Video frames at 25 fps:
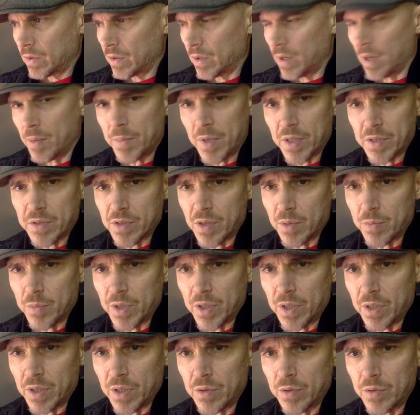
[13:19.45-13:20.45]
I met
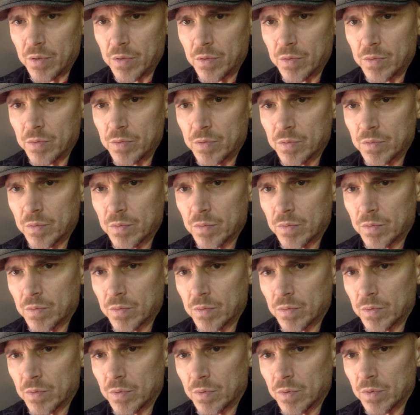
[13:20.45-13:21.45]
somebody who
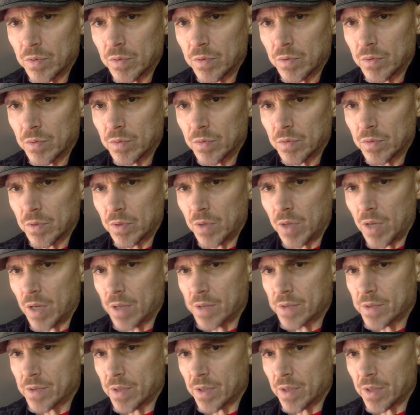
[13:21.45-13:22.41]
lost